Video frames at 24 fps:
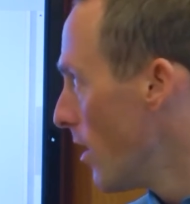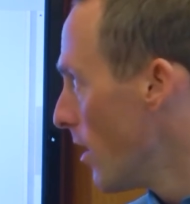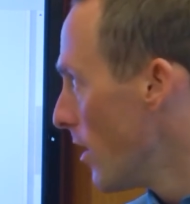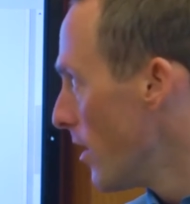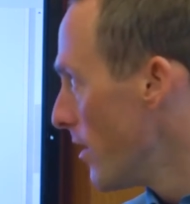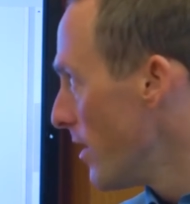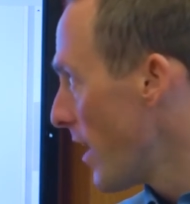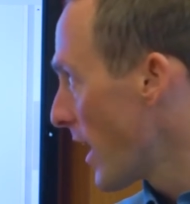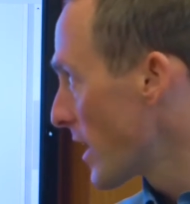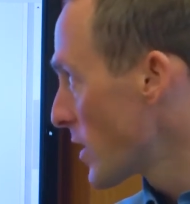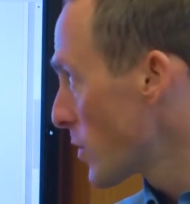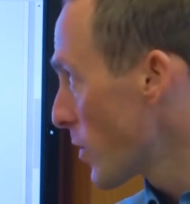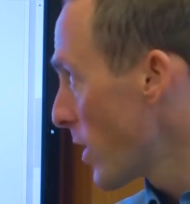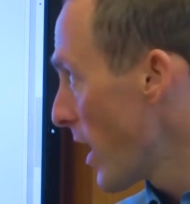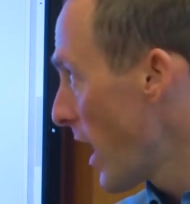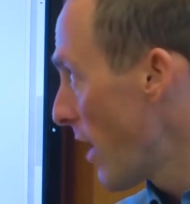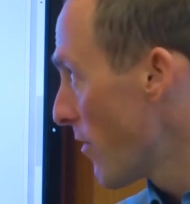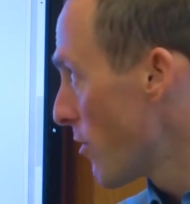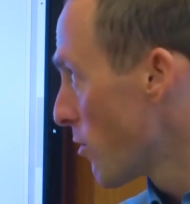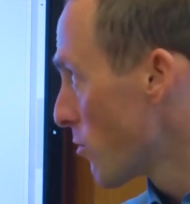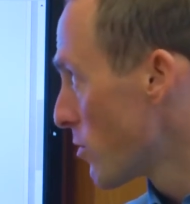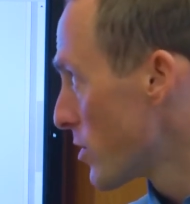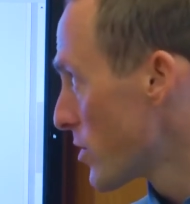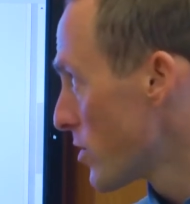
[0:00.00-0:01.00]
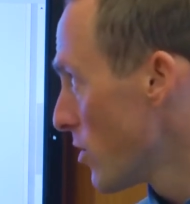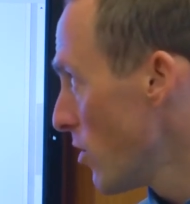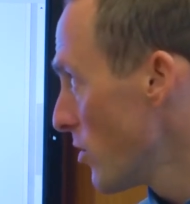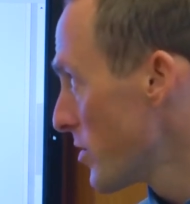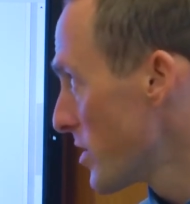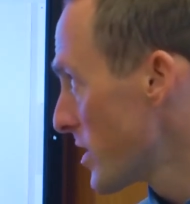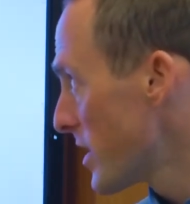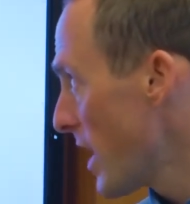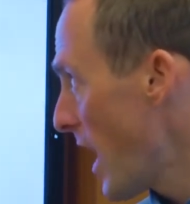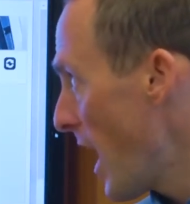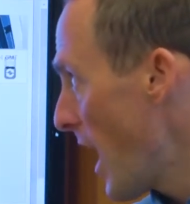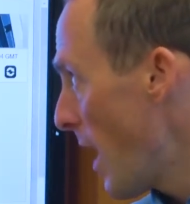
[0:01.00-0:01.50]
Next we have the results
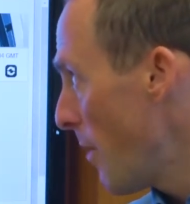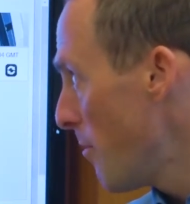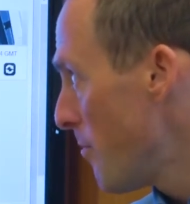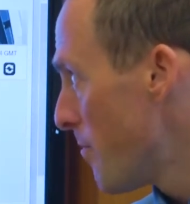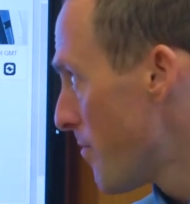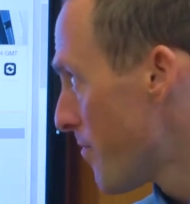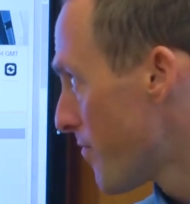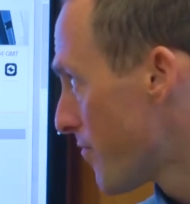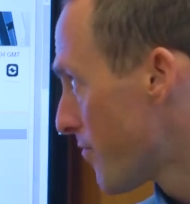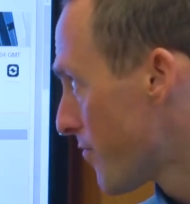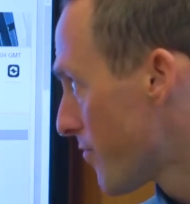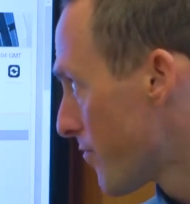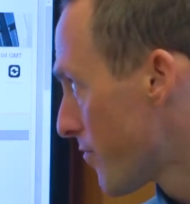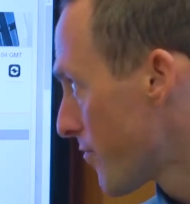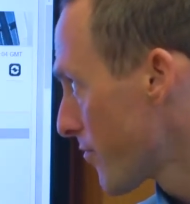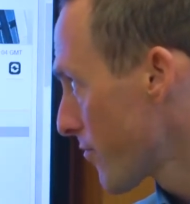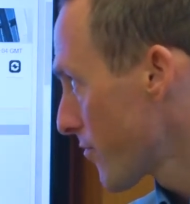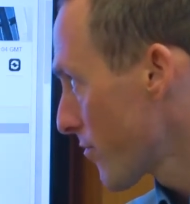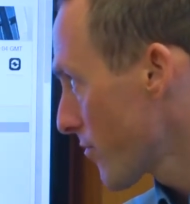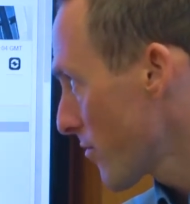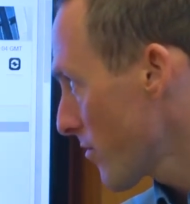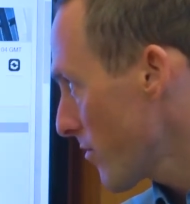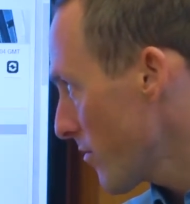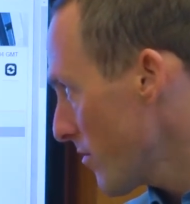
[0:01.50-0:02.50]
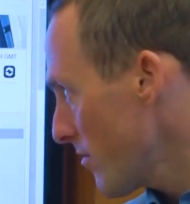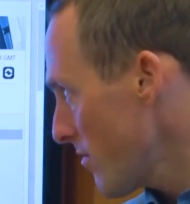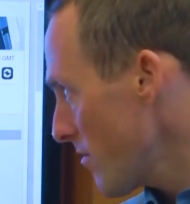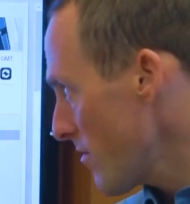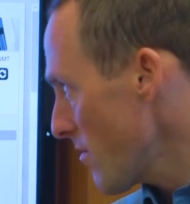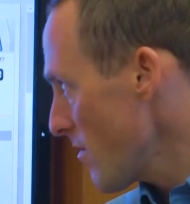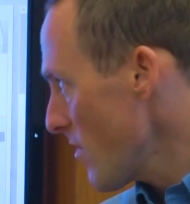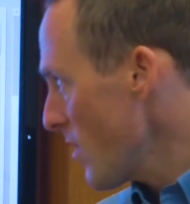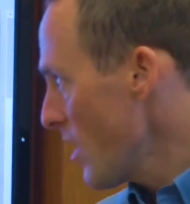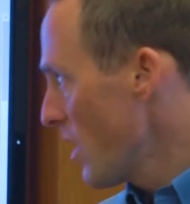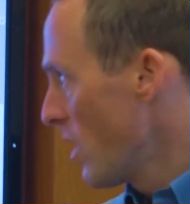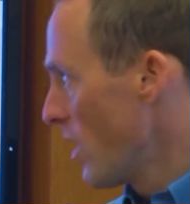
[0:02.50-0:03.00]
tab,
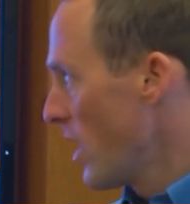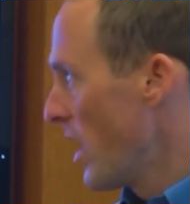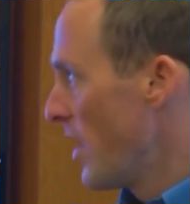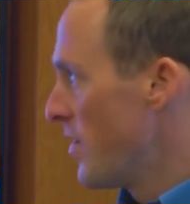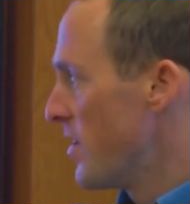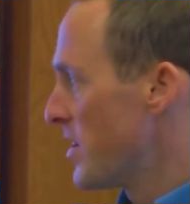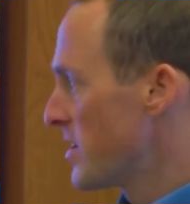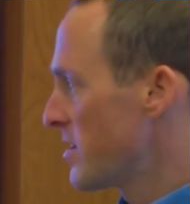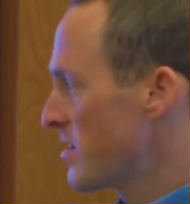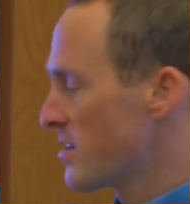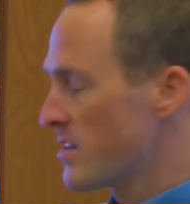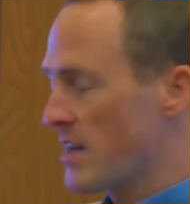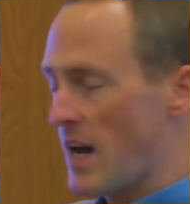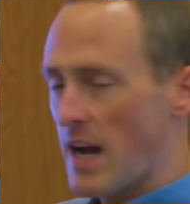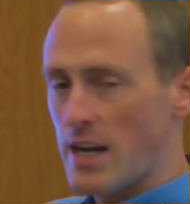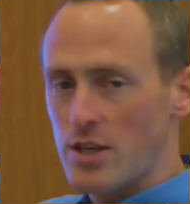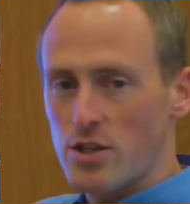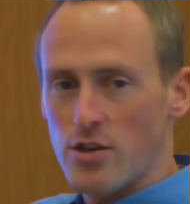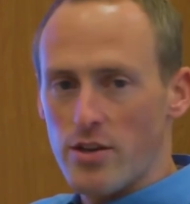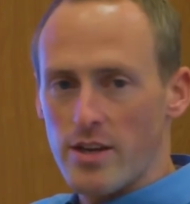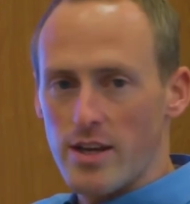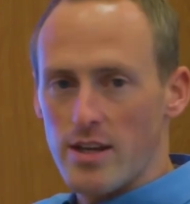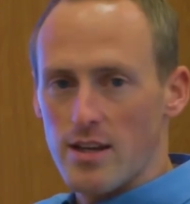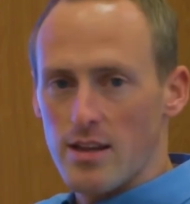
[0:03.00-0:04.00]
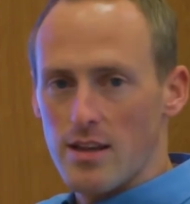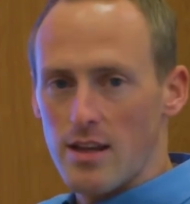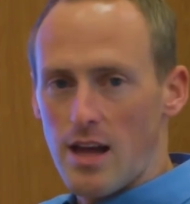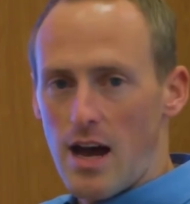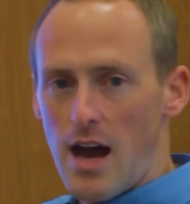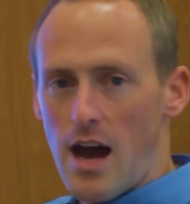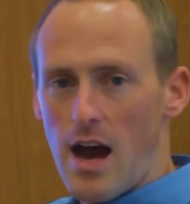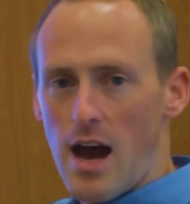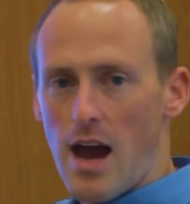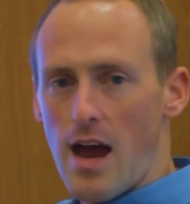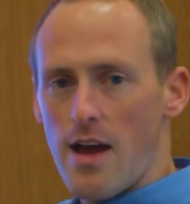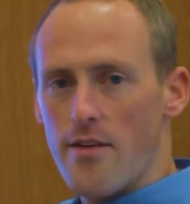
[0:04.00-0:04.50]
and this is actually a
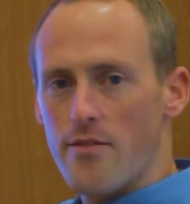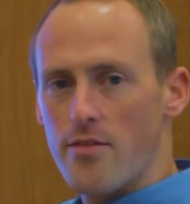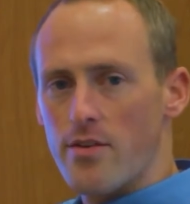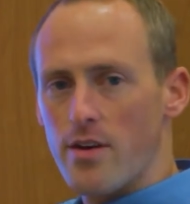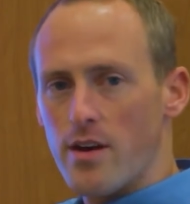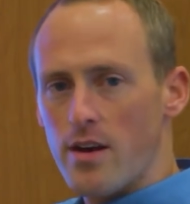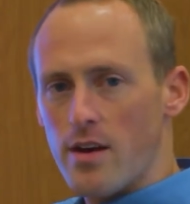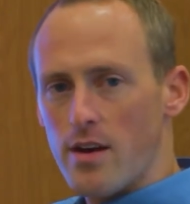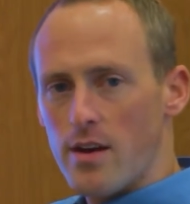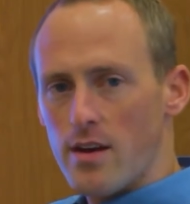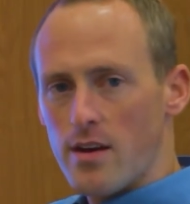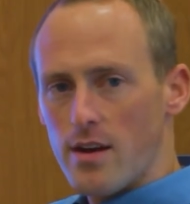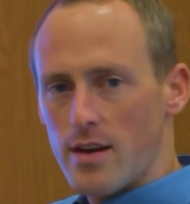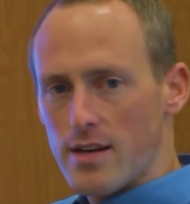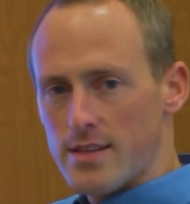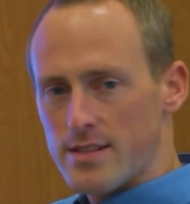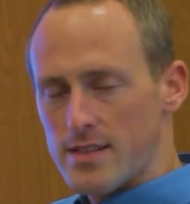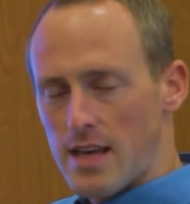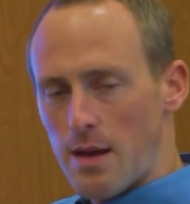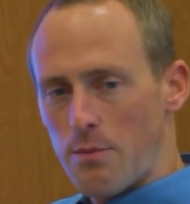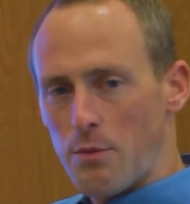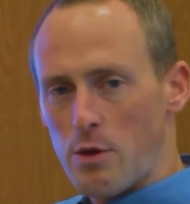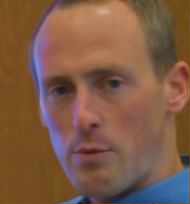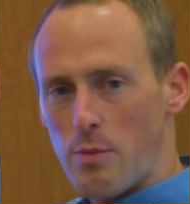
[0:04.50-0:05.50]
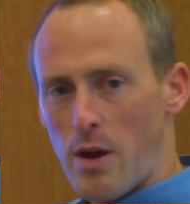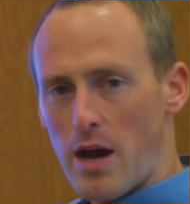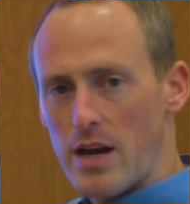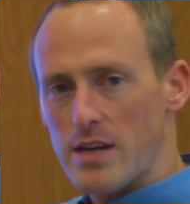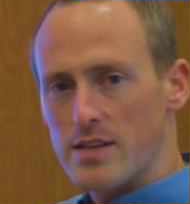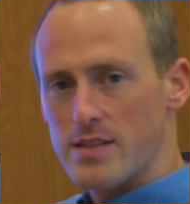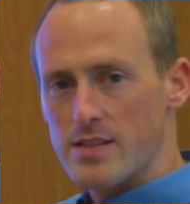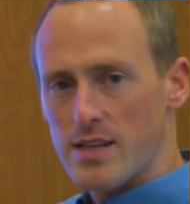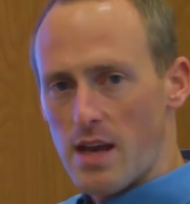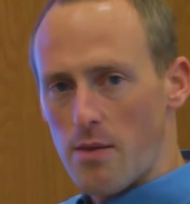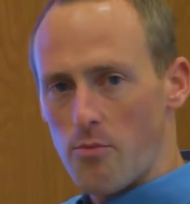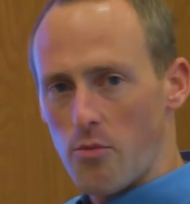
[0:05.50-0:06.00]
live assembly by
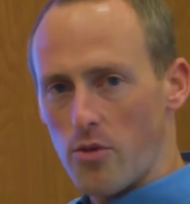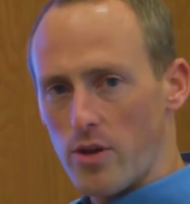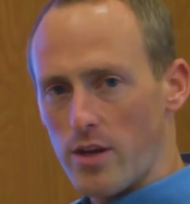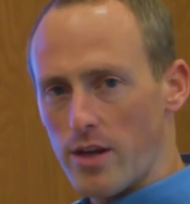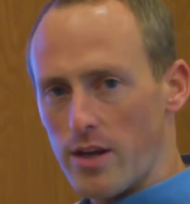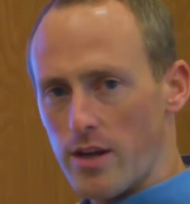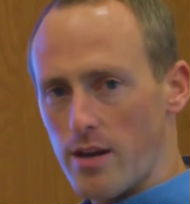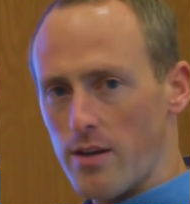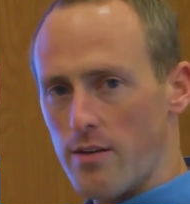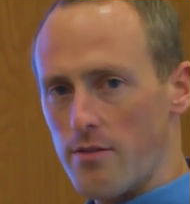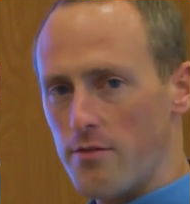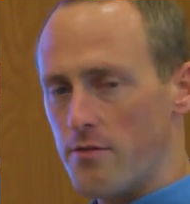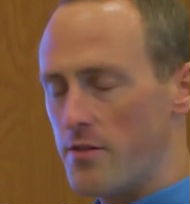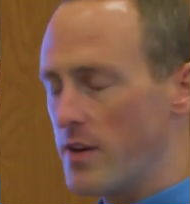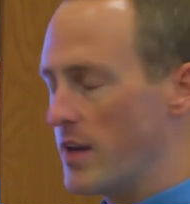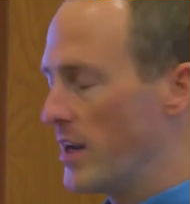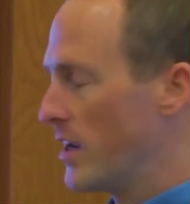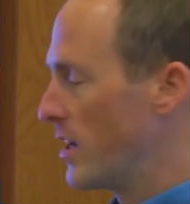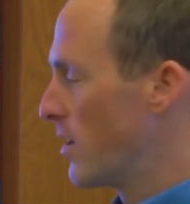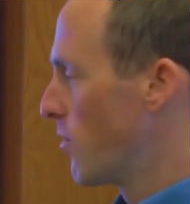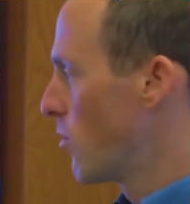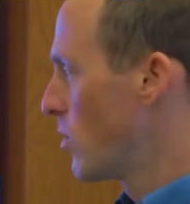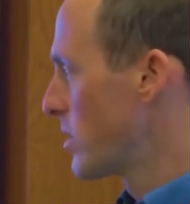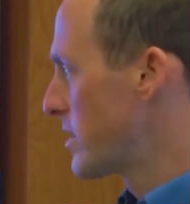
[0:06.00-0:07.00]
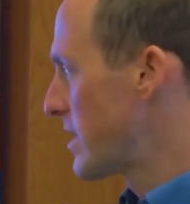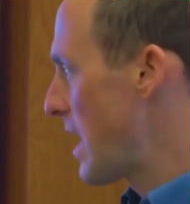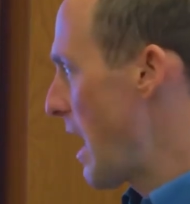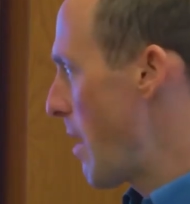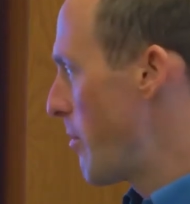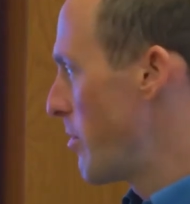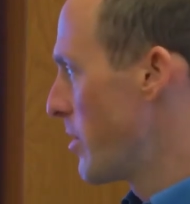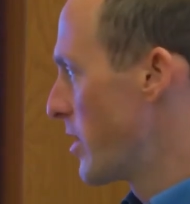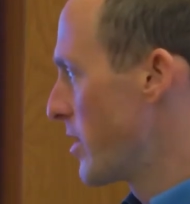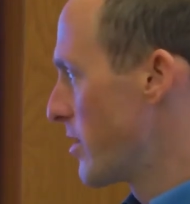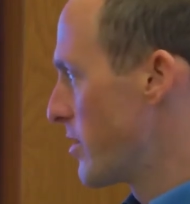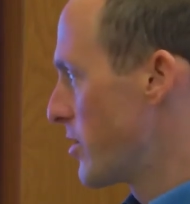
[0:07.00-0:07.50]
assembly feed of what's
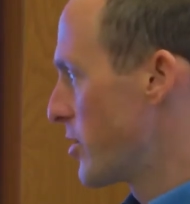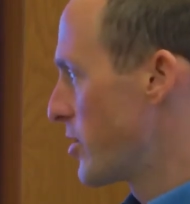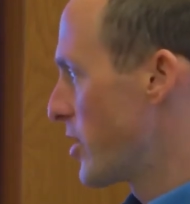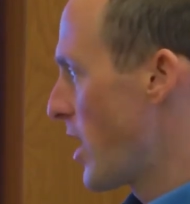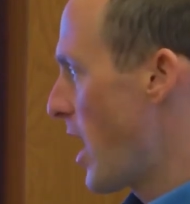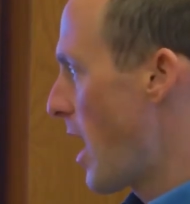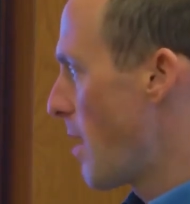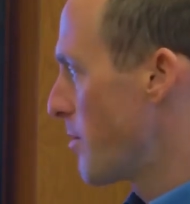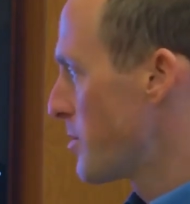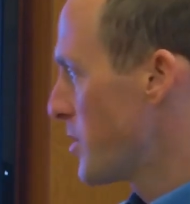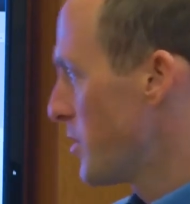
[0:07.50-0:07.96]
happening in the shop.